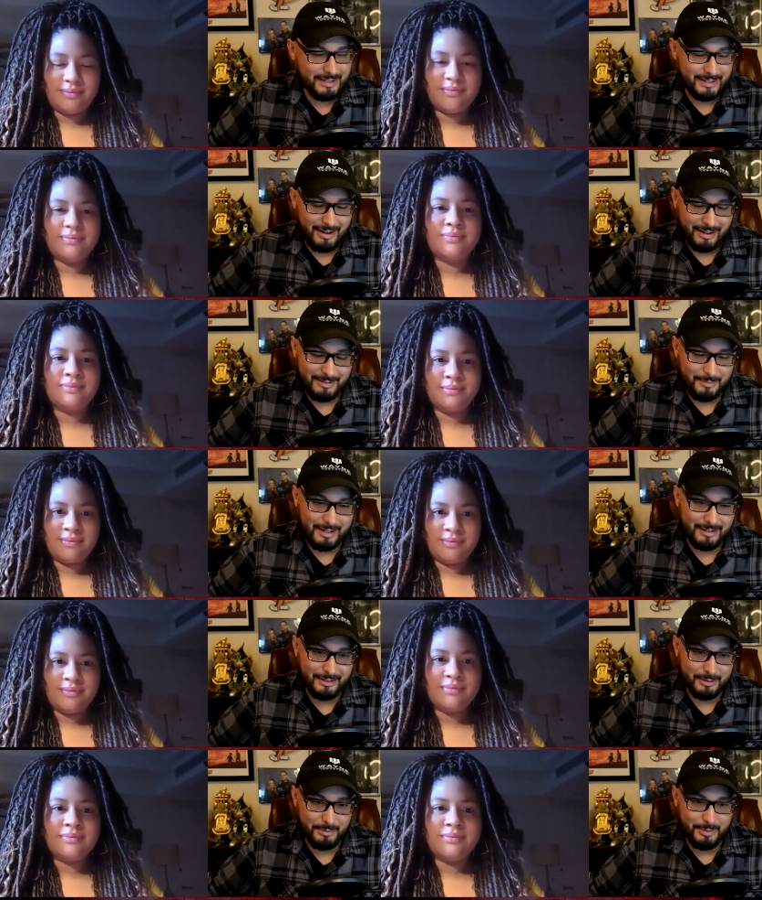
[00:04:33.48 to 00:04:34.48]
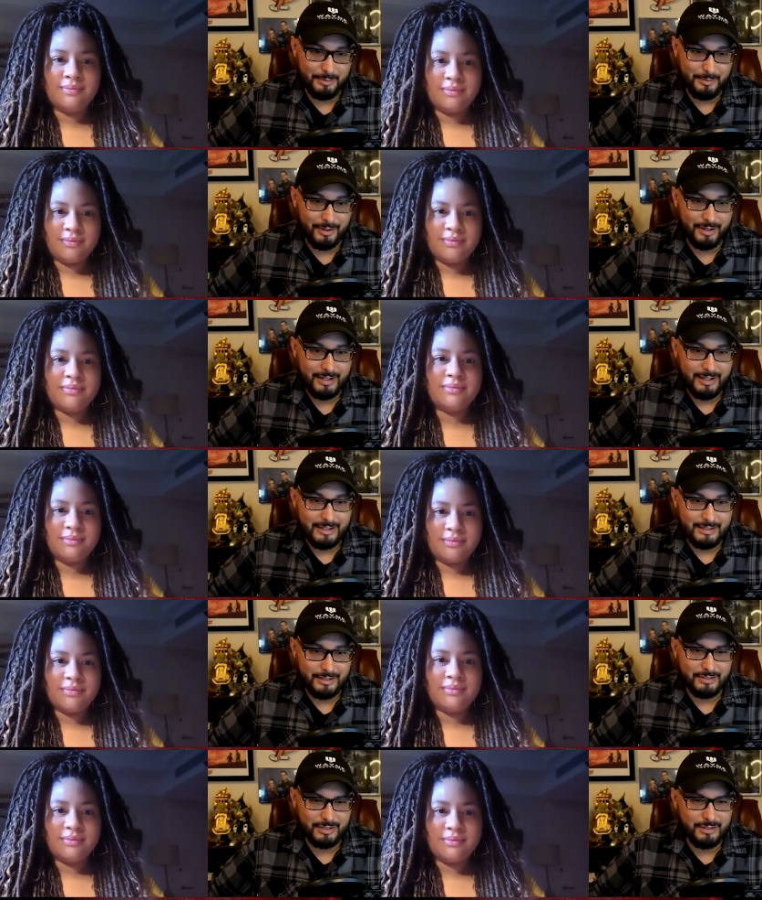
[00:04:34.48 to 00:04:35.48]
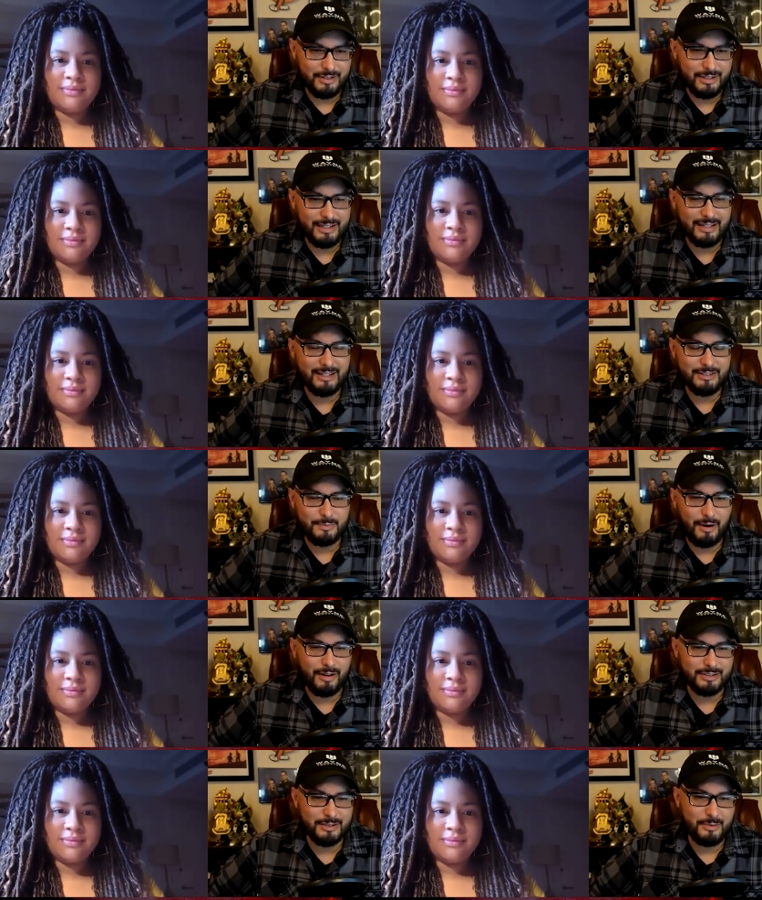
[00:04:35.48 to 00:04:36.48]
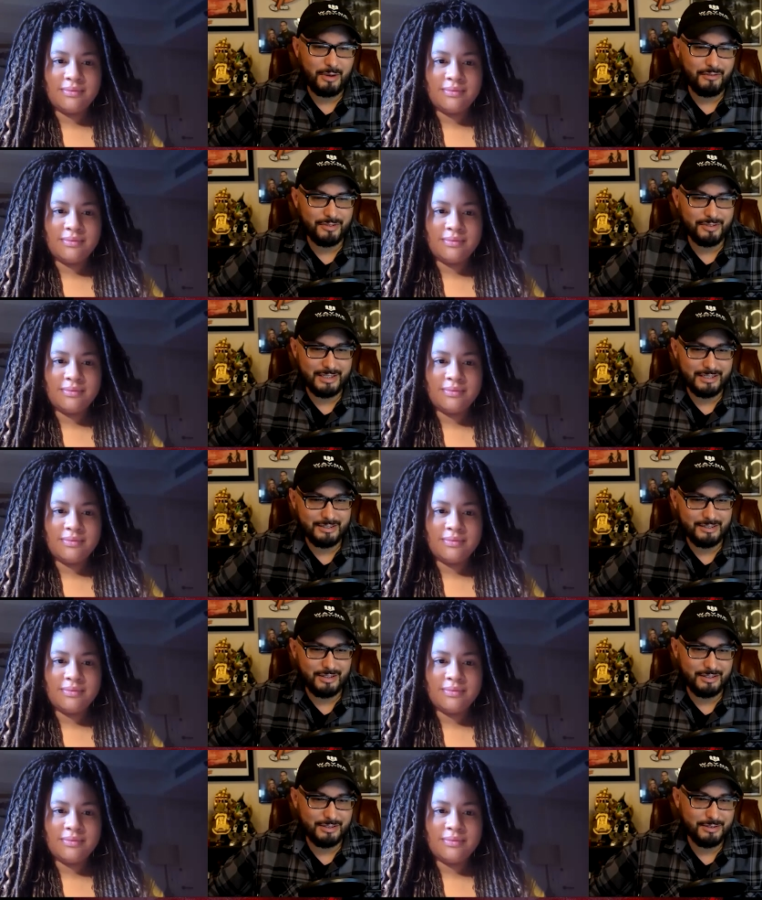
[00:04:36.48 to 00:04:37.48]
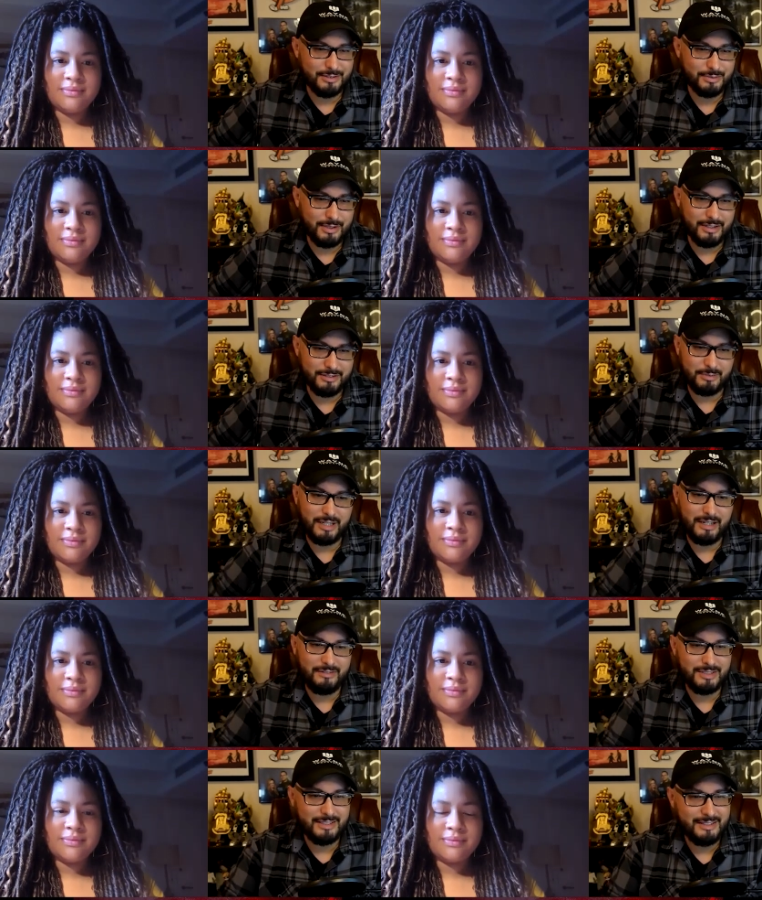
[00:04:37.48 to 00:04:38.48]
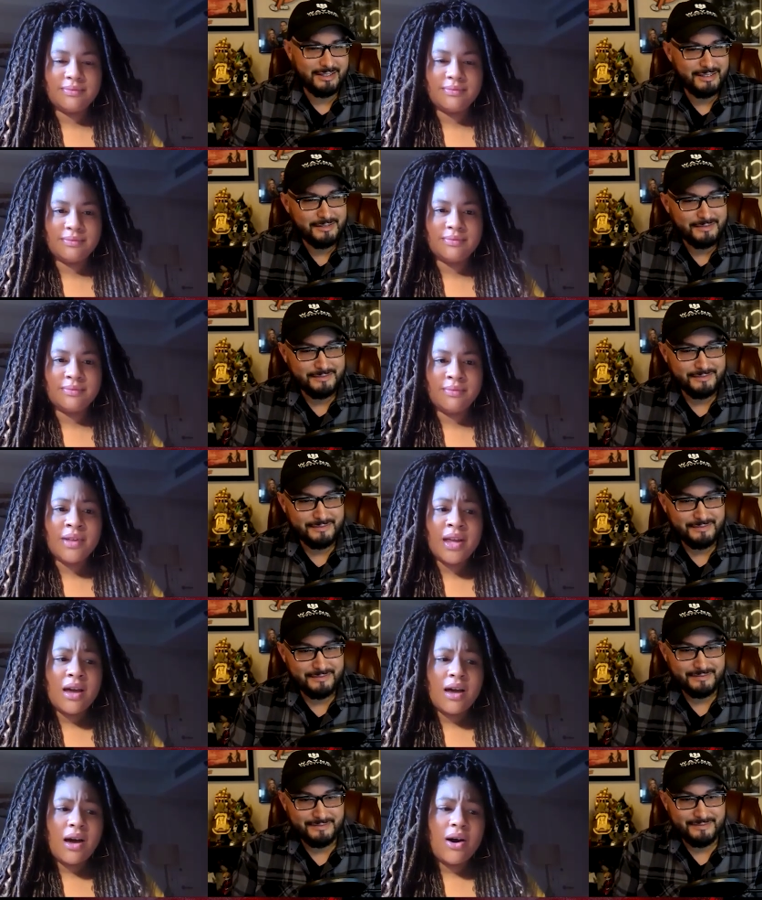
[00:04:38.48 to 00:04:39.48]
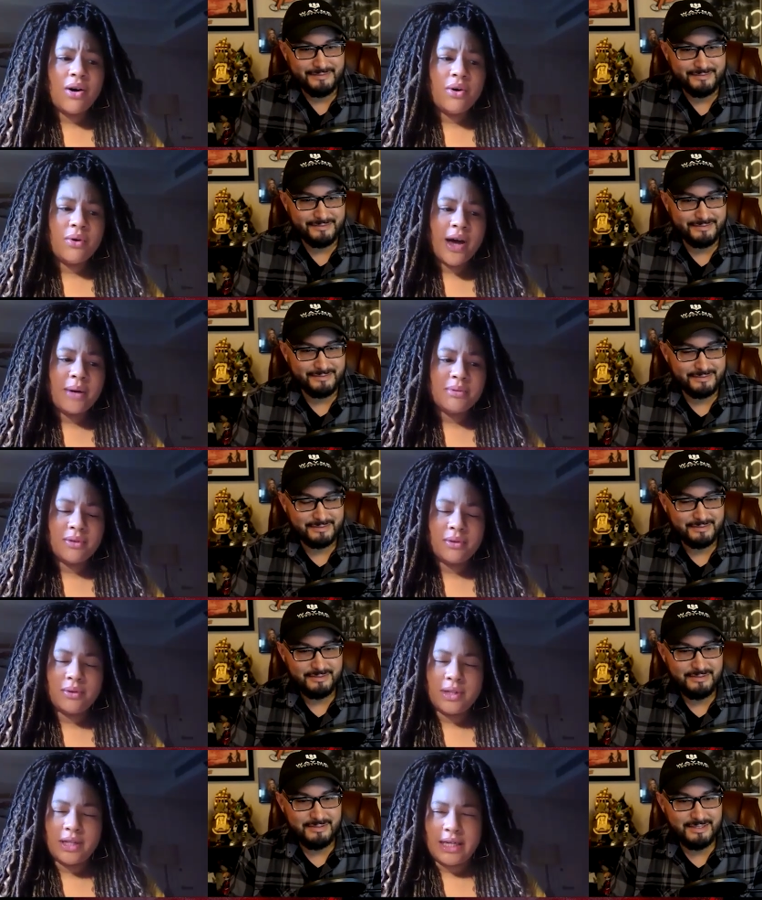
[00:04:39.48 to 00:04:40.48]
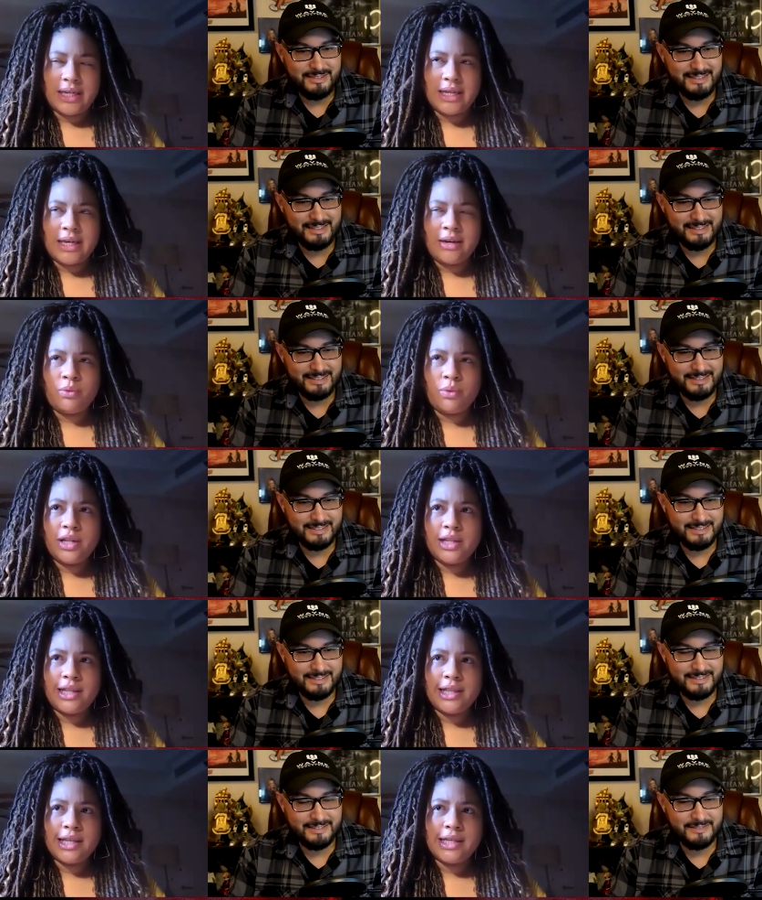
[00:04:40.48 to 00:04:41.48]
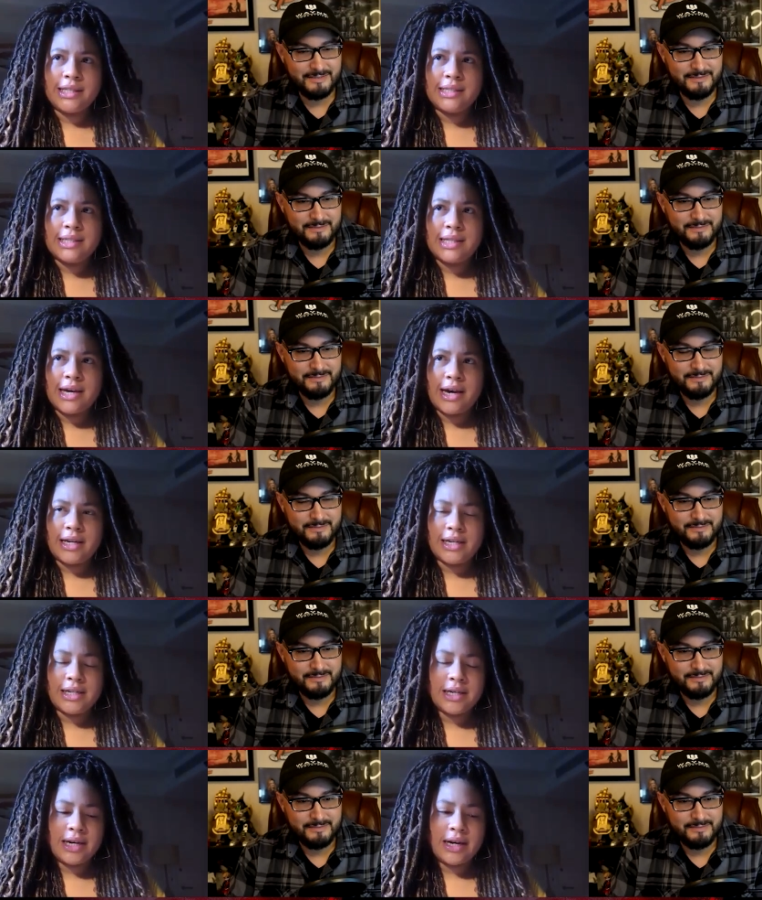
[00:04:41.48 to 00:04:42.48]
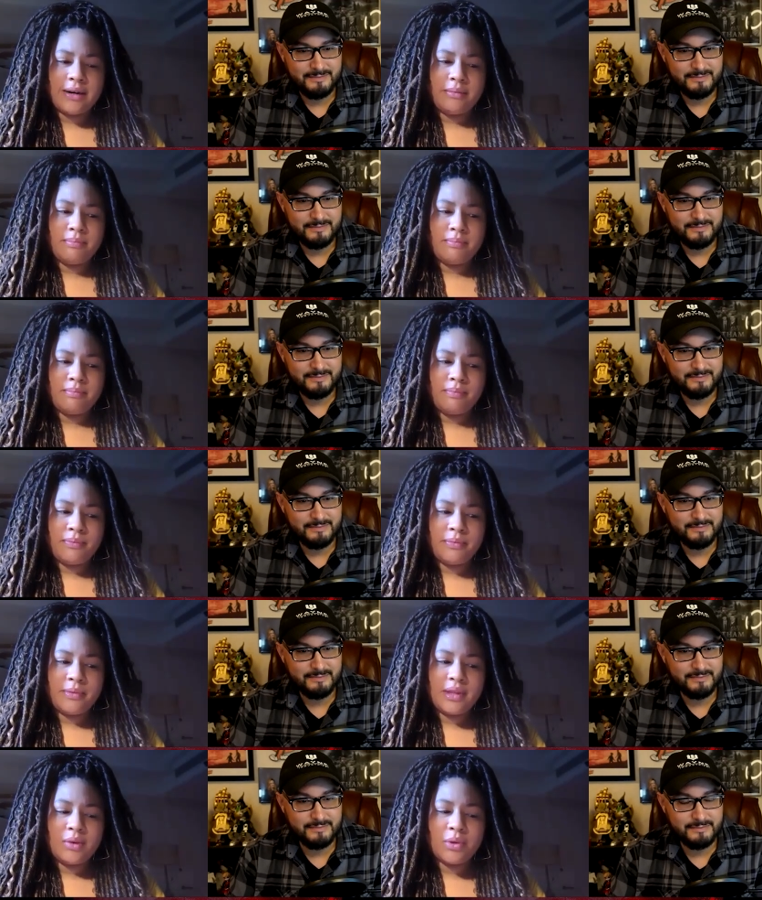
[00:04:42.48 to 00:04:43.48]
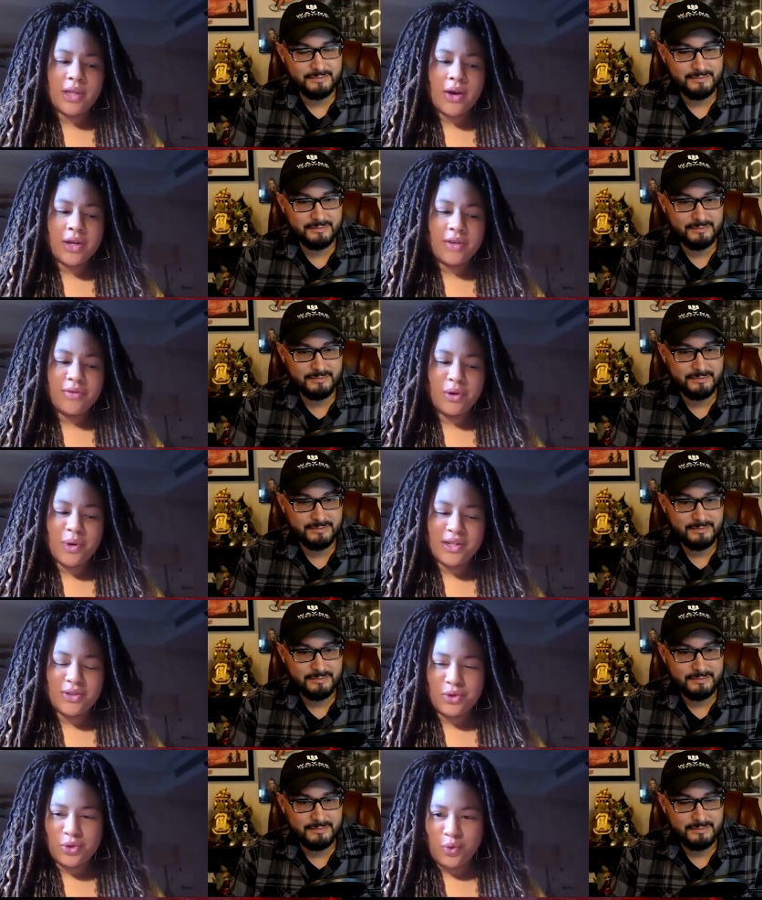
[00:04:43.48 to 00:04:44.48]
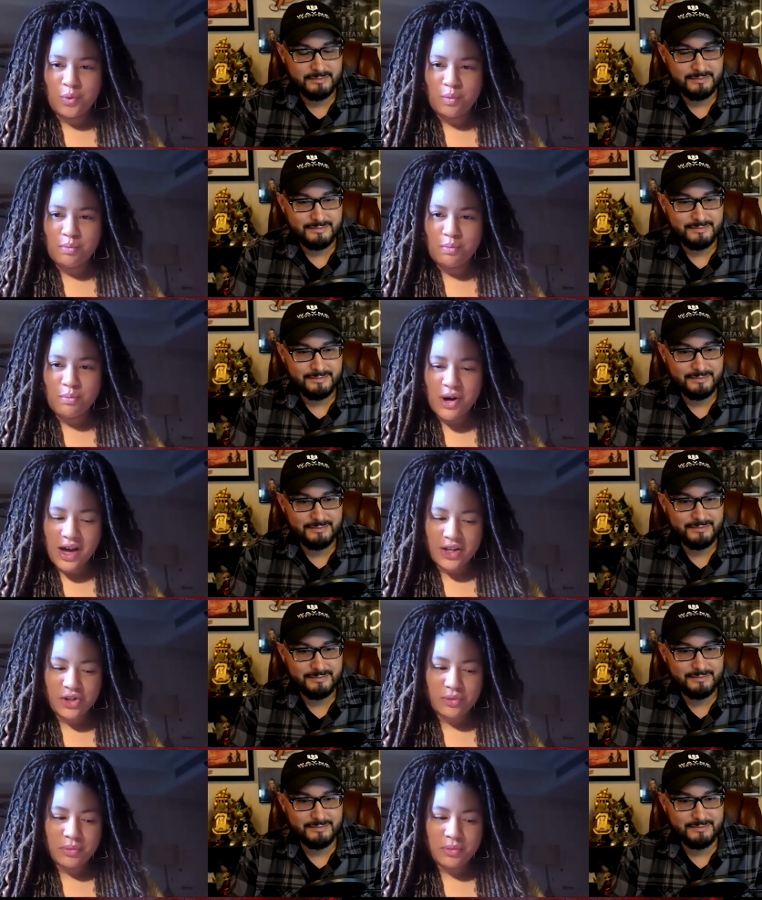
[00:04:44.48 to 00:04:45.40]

Speaker 1: talk about it a little bit more. You know, do you think it can spark some conversations also as well as some laughs?
Speaker 2: Oh, absolutely. And one of the things that, um, without giving away too much,